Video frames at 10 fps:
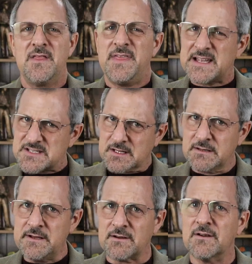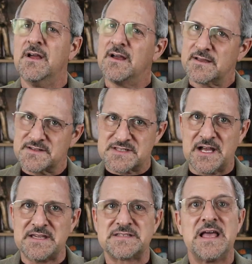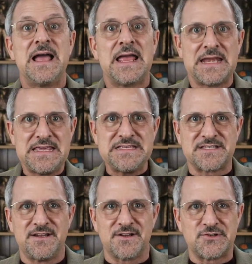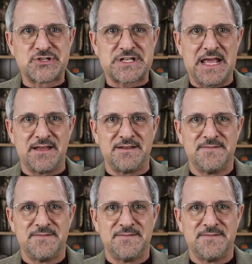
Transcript: That's clear, concise, and easy to understand.